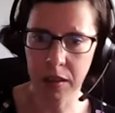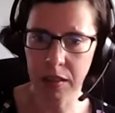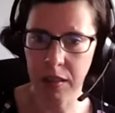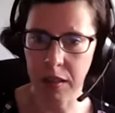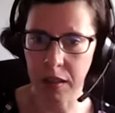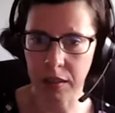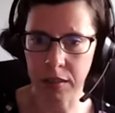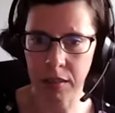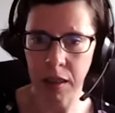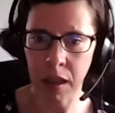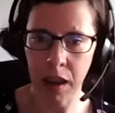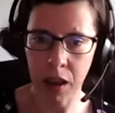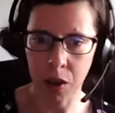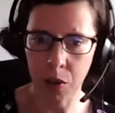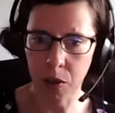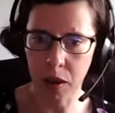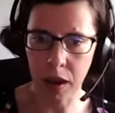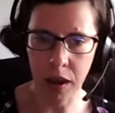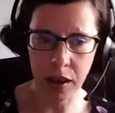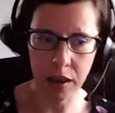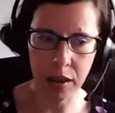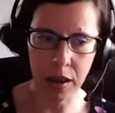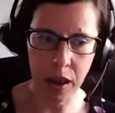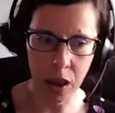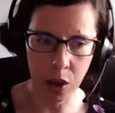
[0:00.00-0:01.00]
That's how
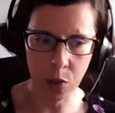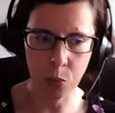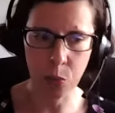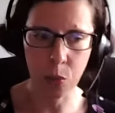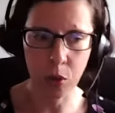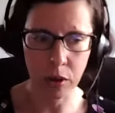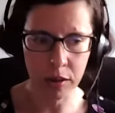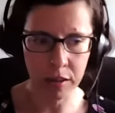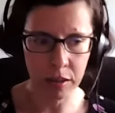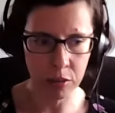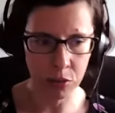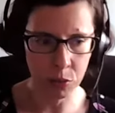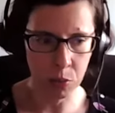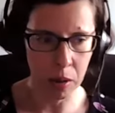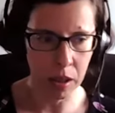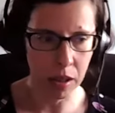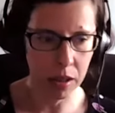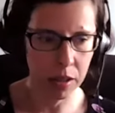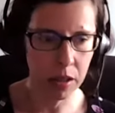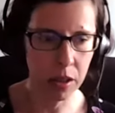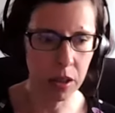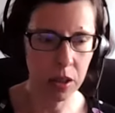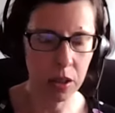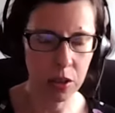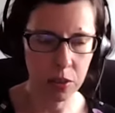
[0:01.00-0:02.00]
I worked as
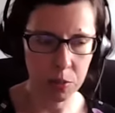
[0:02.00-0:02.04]
well.